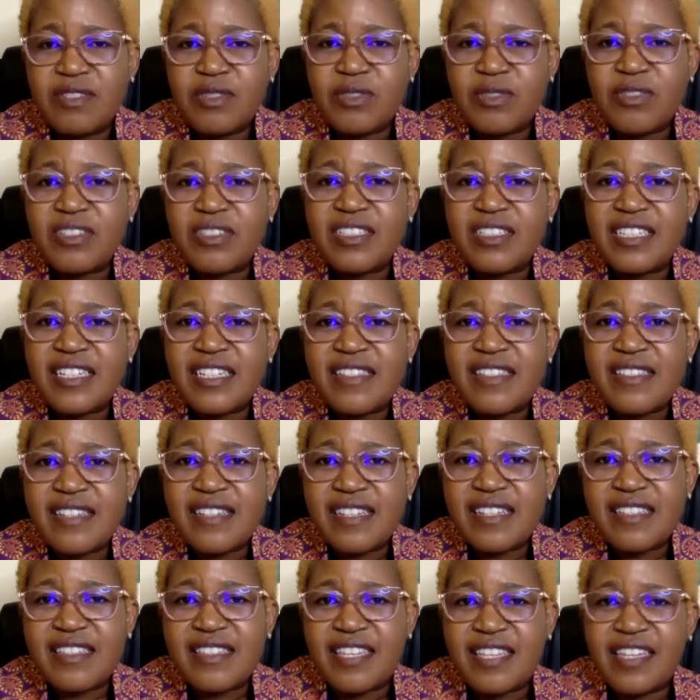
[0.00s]
God does
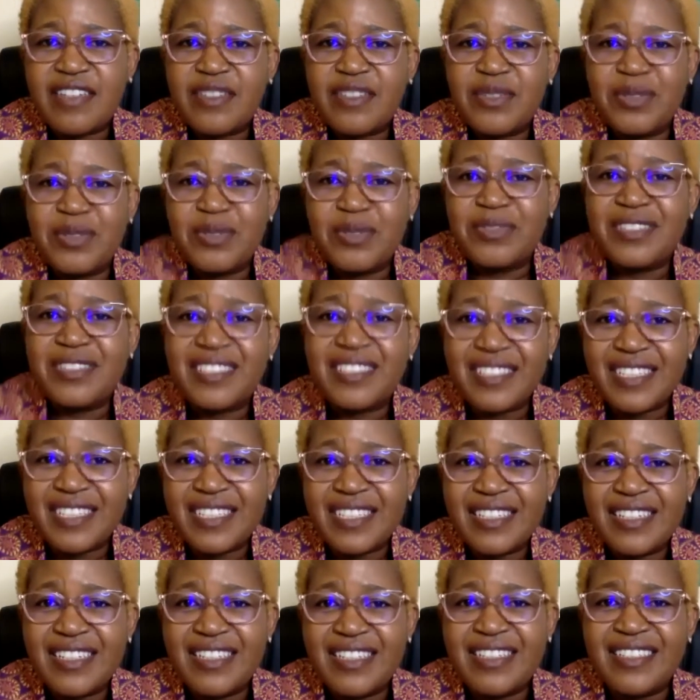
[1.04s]
answer you
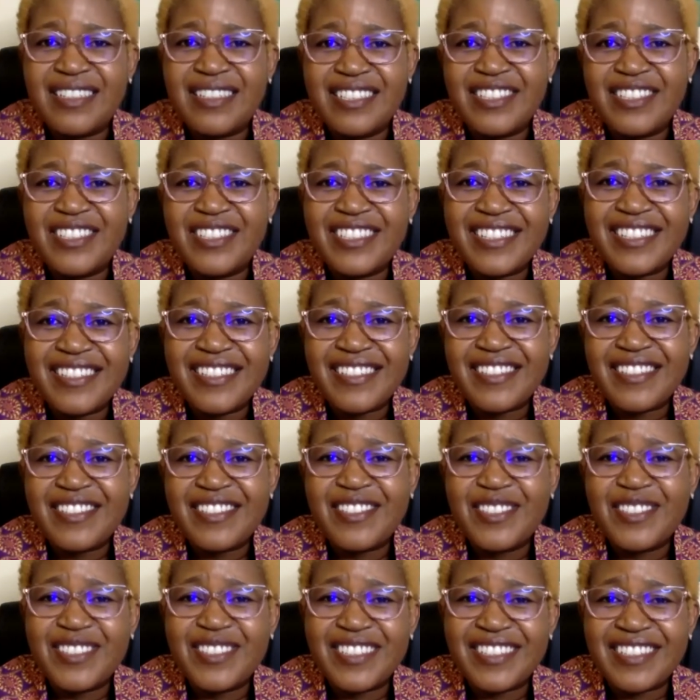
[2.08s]
daily. You're just
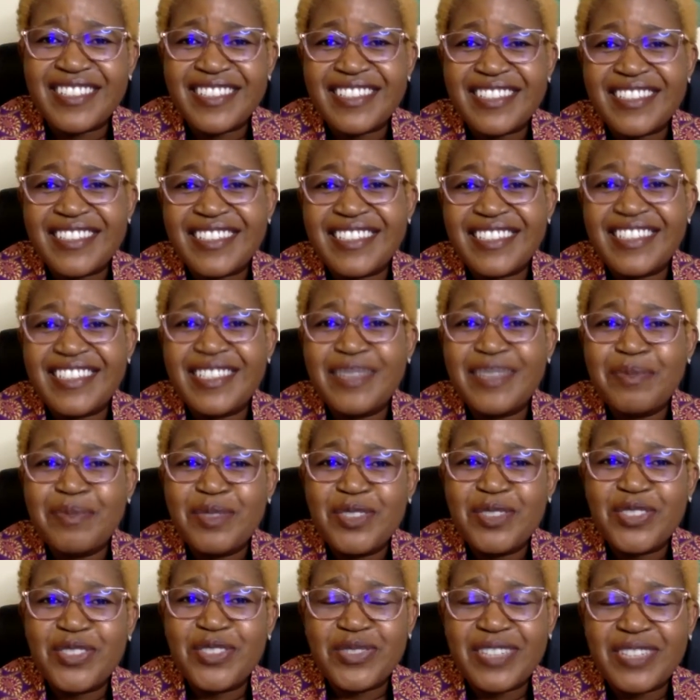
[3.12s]
not in the
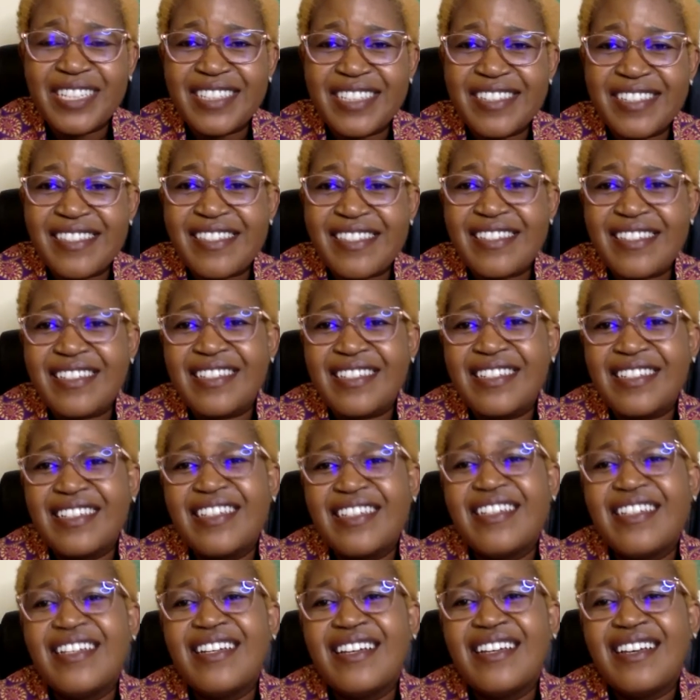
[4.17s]
mood to listen.
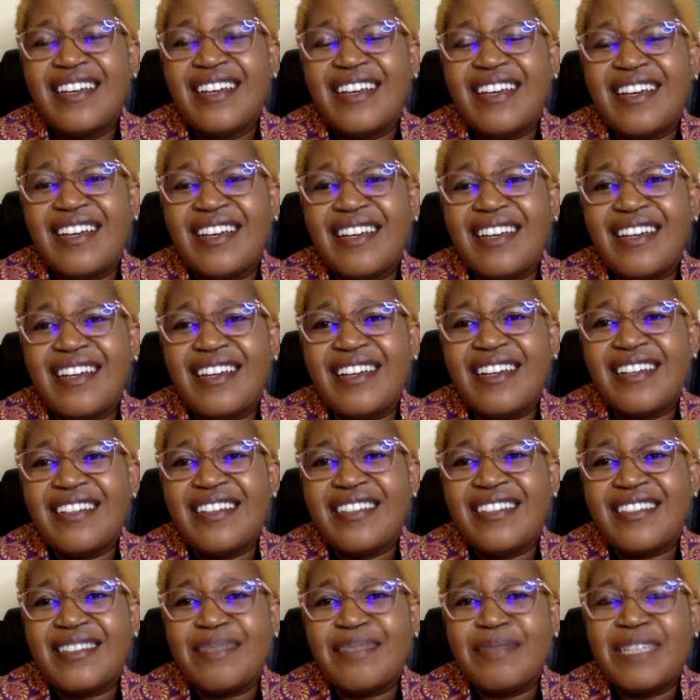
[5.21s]

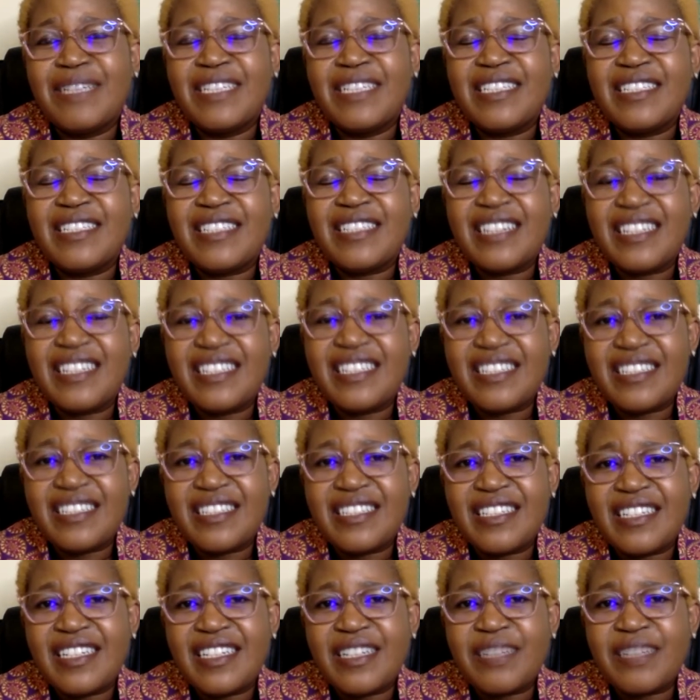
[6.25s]
And
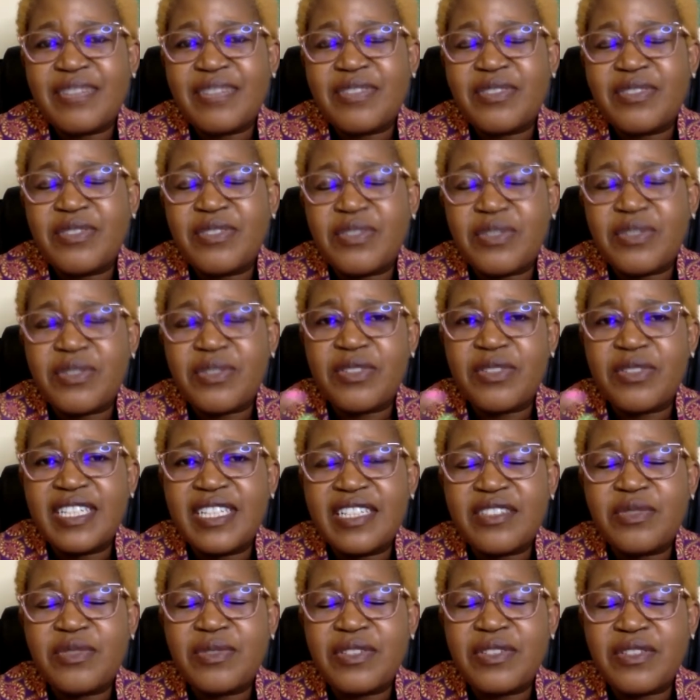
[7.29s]
meditation helps you to
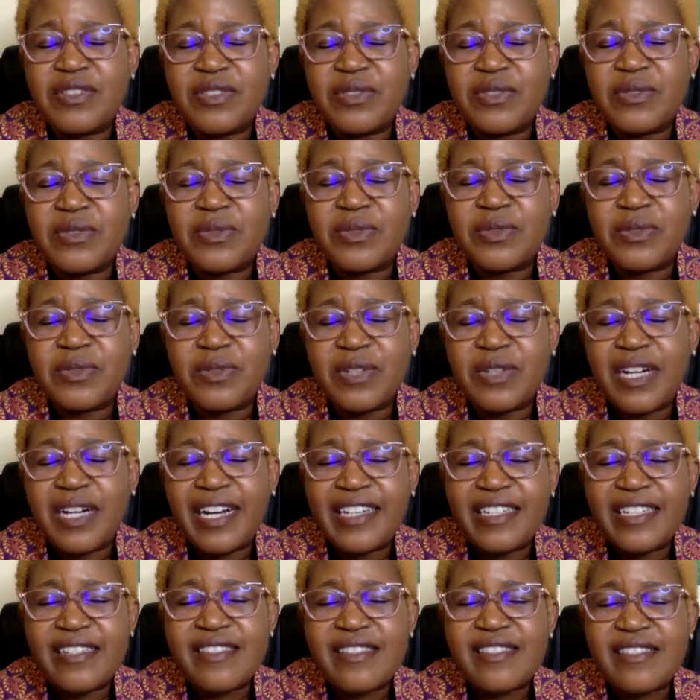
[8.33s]
connect with your
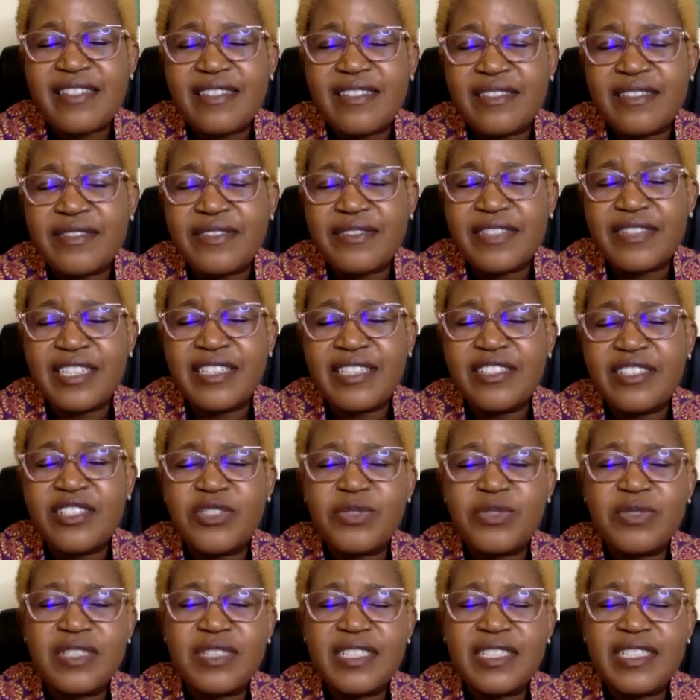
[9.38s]
higher self and
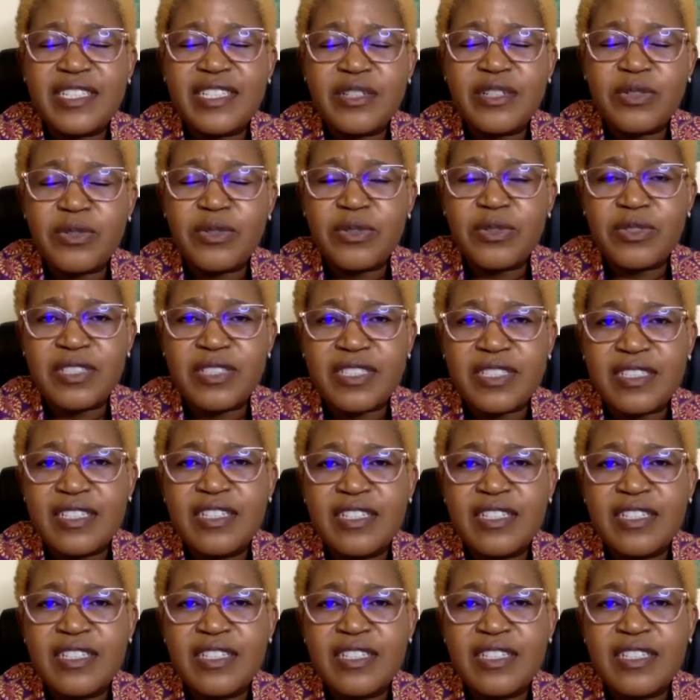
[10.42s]
to hear God.